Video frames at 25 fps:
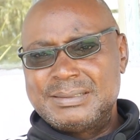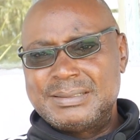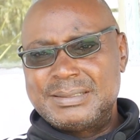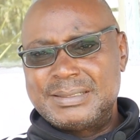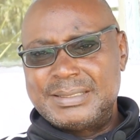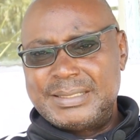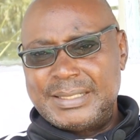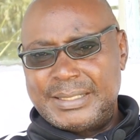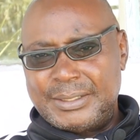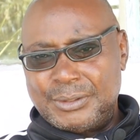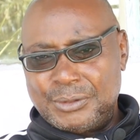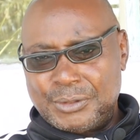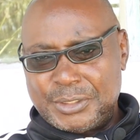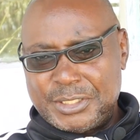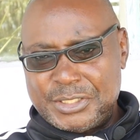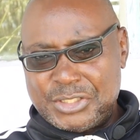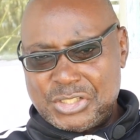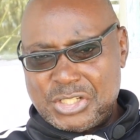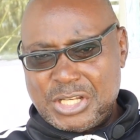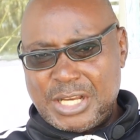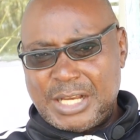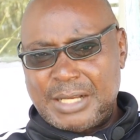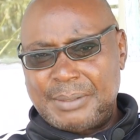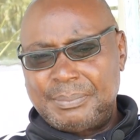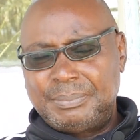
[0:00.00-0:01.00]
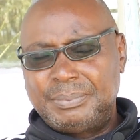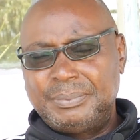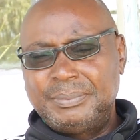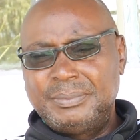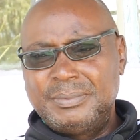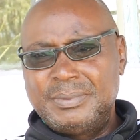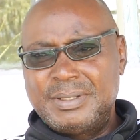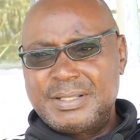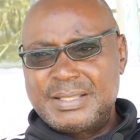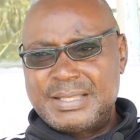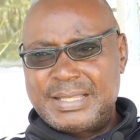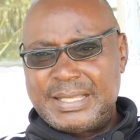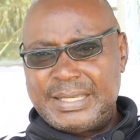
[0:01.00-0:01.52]
the knowledge gap
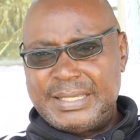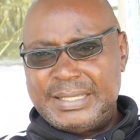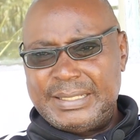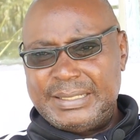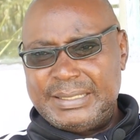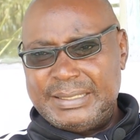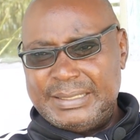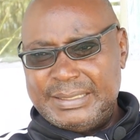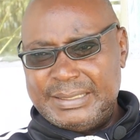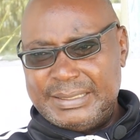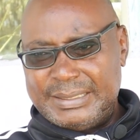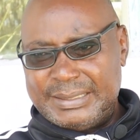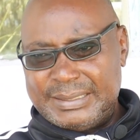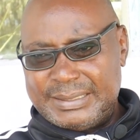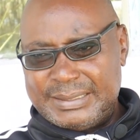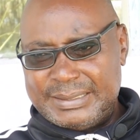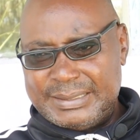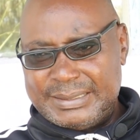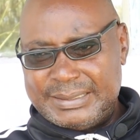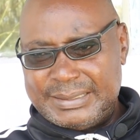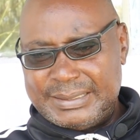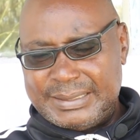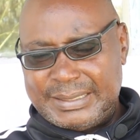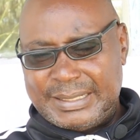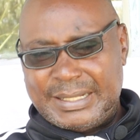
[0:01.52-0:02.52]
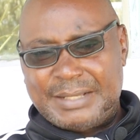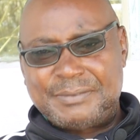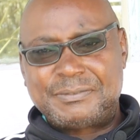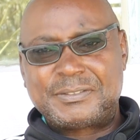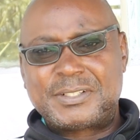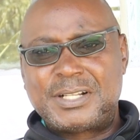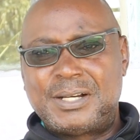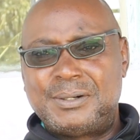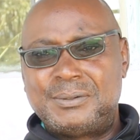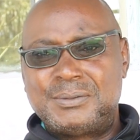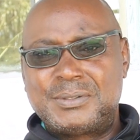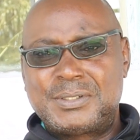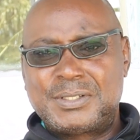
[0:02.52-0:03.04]
they
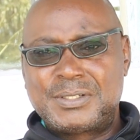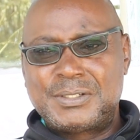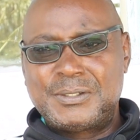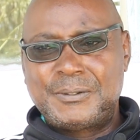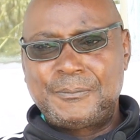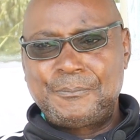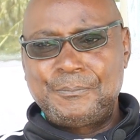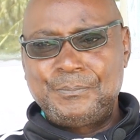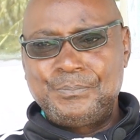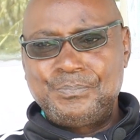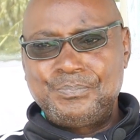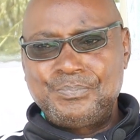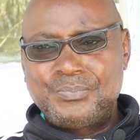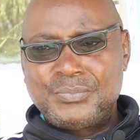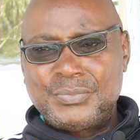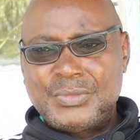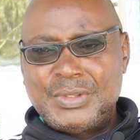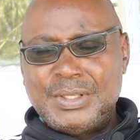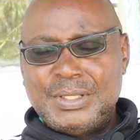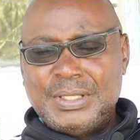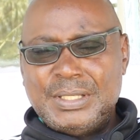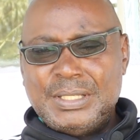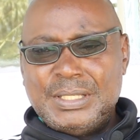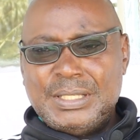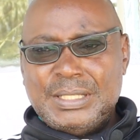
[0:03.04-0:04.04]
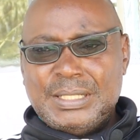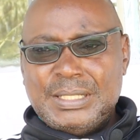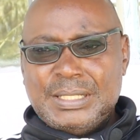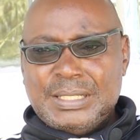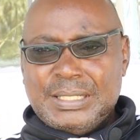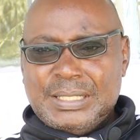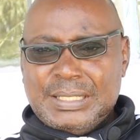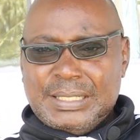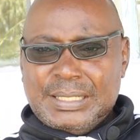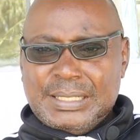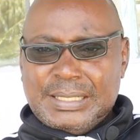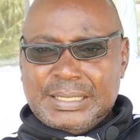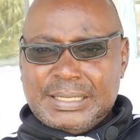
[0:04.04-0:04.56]
left out.
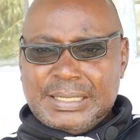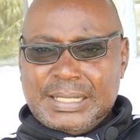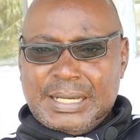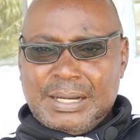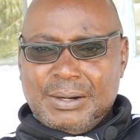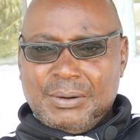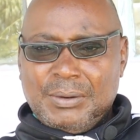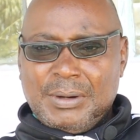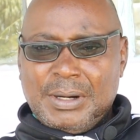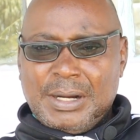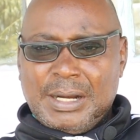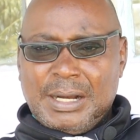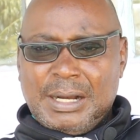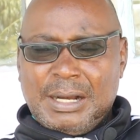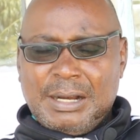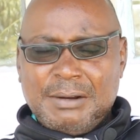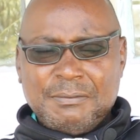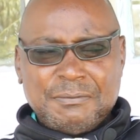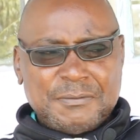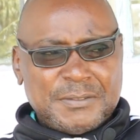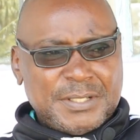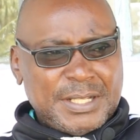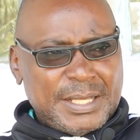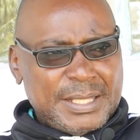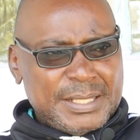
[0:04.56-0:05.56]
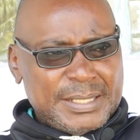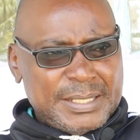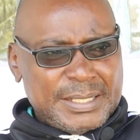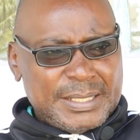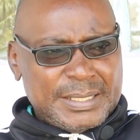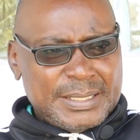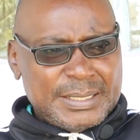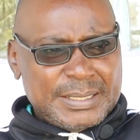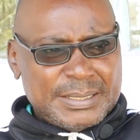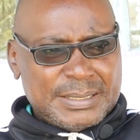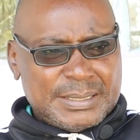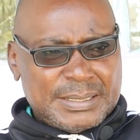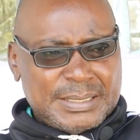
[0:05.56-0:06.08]
Now, after
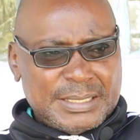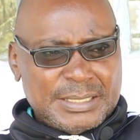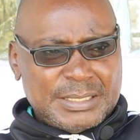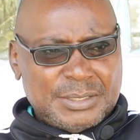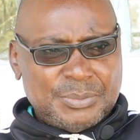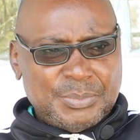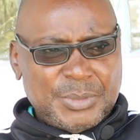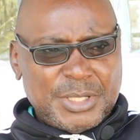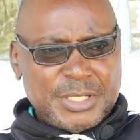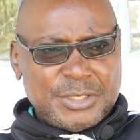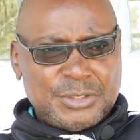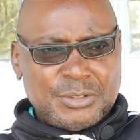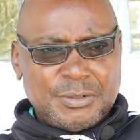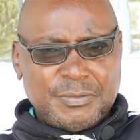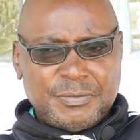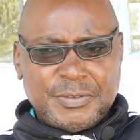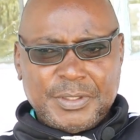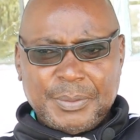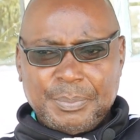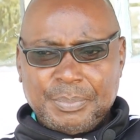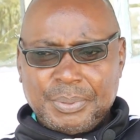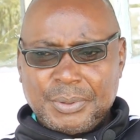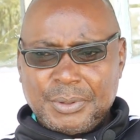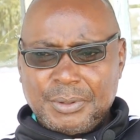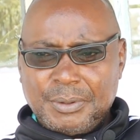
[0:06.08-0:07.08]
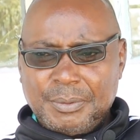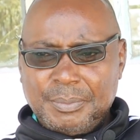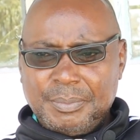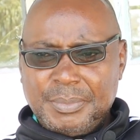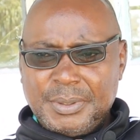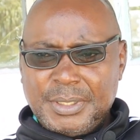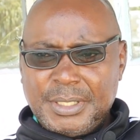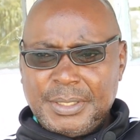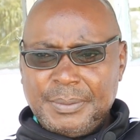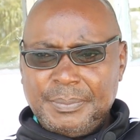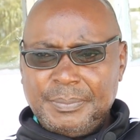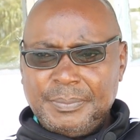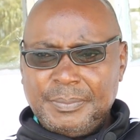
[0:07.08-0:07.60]
the statement of the
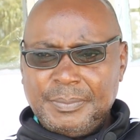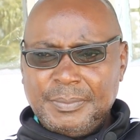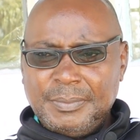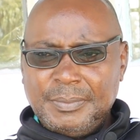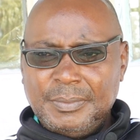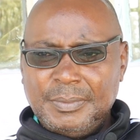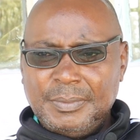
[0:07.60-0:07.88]
problem,